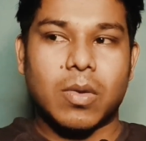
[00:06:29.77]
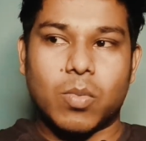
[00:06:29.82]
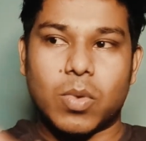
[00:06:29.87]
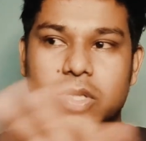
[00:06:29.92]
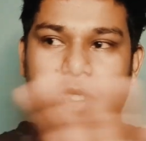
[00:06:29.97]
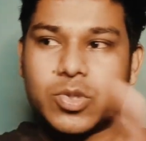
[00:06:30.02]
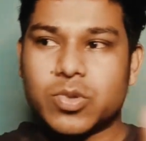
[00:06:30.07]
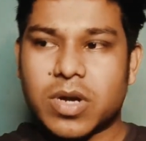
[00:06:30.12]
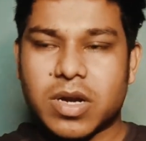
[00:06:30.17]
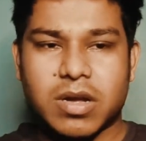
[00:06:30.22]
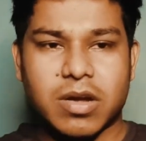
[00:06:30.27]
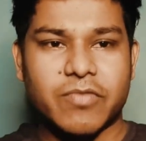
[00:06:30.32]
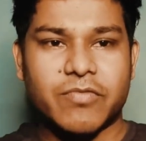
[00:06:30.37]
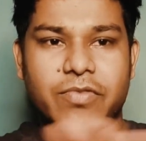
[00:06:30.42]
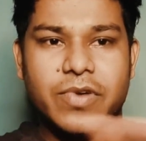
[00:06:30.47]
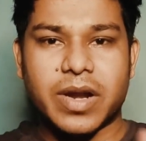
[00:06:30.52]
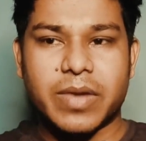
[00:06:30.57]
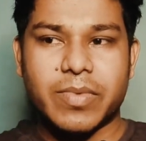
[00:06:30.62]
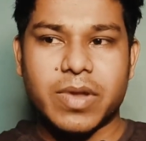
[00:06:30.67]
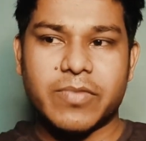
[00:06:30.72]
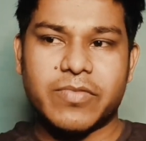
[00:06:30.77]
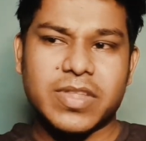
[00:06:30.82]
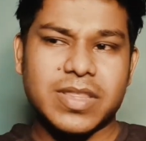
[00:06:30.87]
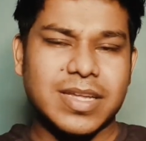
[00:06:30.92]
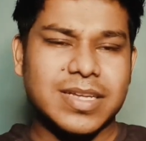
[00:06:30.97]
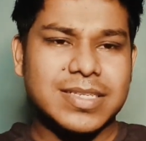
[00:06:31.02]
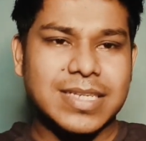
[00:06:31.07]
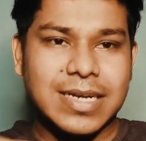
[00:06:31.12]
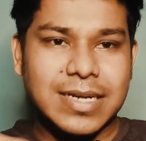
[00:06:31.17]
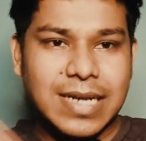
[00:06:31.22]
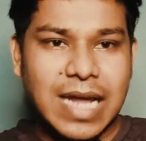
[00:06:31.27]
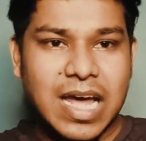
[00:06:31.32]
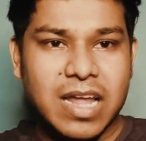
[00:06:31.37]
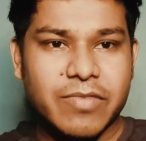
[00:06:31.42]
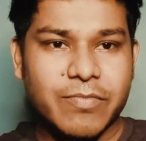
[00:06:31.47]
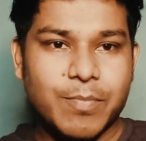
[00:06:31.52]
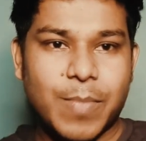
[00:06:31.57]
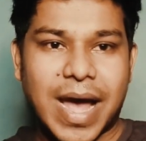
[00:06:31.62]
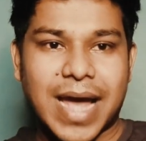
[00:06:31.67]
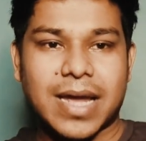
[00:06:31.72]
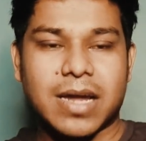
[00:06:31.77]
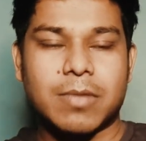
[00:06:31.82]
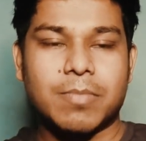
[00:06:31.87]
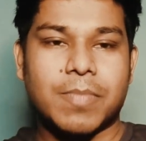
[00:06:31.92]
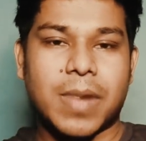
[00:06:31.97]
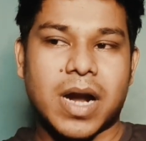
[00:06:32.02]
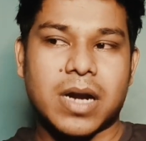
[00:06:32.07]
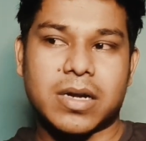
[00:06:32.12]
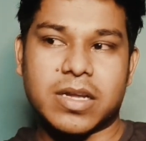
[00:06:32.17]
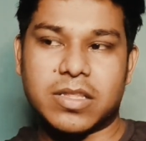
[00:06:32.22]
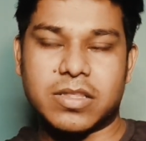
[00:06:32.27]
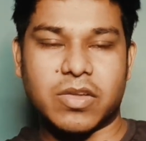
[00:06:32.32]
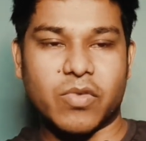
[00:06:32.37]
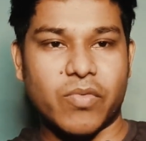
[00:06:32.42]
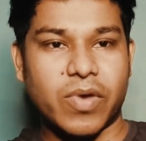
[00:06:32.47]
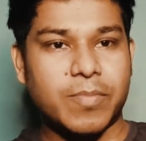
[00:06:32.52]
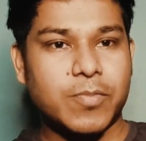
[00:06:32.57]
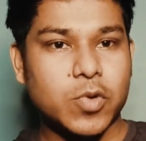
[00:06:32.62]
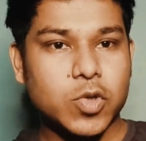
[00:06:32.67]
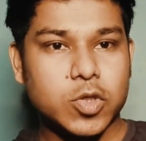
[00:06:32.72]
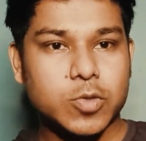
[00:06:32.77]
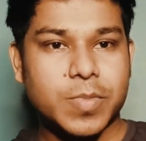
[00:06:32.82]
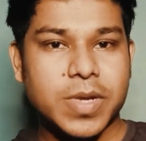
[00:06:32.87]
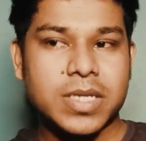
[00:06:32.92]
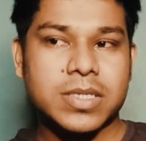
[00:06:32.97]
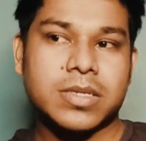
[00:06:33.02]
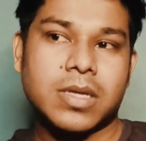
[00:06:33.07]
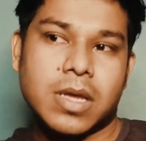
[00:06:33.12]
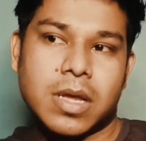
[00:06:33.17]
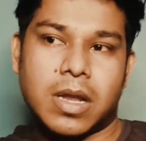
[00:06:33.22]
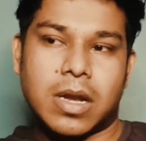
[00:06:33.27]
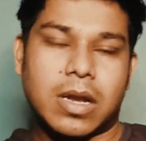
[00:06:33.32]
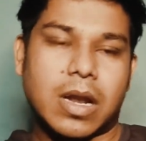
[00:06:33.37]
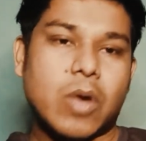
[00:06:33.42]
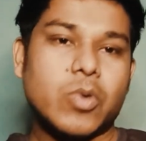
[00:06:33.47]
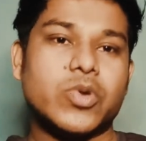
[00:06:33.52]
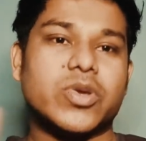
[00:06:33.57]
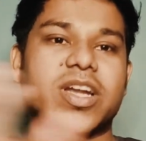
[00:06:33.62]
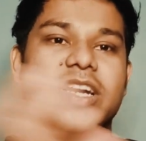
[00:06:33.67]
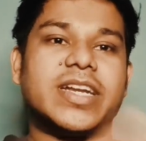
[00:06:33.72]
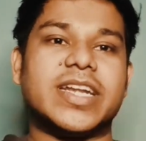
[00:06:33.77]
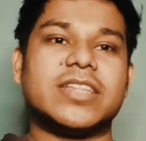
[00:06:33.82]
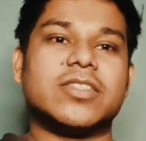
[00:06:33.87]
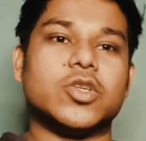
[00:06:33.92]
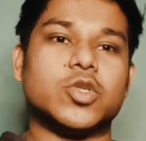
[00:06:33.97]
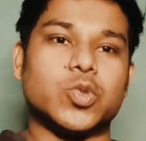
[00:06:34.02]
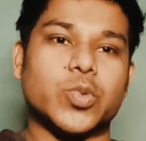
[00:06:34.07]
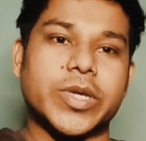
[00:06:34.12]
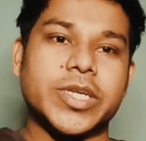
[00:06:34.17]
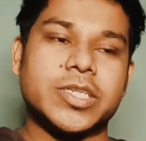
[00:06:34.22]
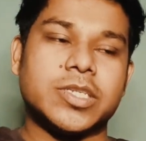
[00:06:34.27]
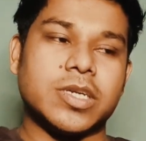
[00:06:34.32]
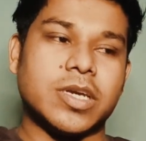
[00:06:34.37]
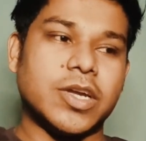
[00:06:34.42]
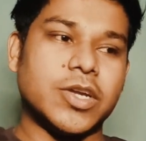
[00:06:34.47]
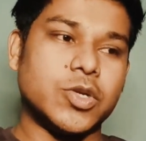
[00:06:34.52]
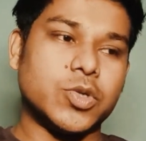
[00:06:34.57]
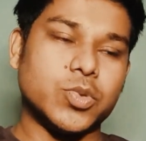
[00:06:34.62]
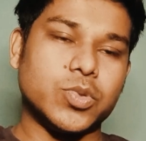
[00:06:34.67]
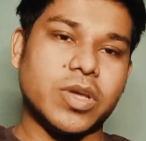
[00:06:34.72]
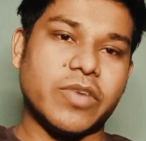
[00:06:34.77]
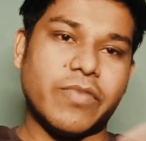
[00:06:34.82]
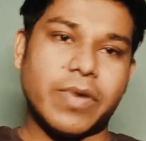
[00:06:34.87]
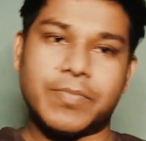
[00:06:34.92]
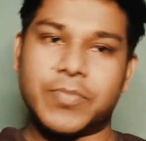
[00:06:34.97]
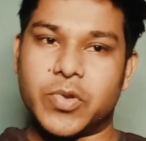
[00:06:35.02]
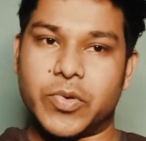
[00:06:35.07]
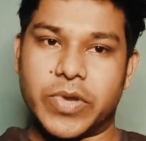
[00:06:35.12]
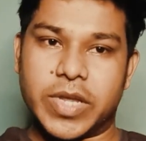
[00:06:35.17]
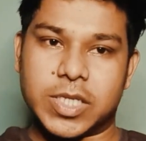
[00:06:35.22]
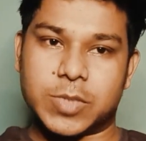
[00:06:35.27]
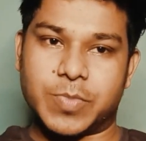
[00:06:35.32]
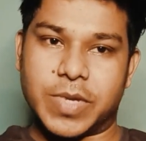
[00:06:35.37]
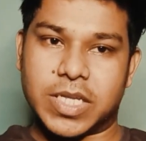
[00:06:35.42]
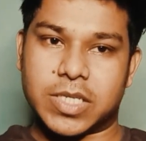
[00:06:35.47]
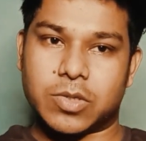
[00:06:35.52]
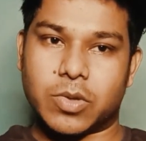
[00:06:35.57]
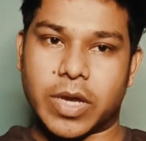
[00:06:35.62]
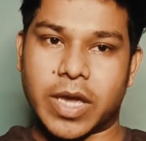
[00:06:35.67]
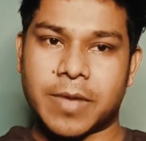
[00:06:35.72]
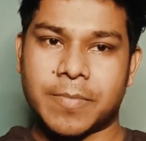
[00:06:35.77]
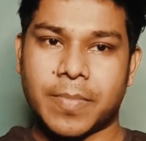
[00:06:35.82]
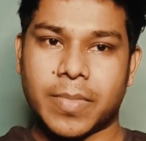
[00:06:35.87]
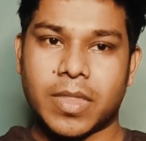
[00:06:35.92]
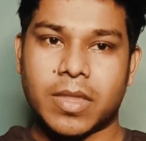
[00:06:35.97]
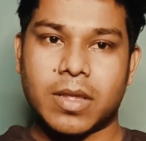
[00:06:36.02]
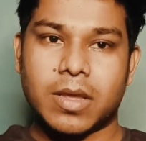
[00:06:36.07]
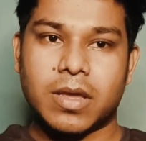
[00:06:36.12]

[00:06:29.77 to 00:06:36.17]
Once you are comfortable with this entire backend part in the Web2 space, now you can take the switch into the Web3 space, okay?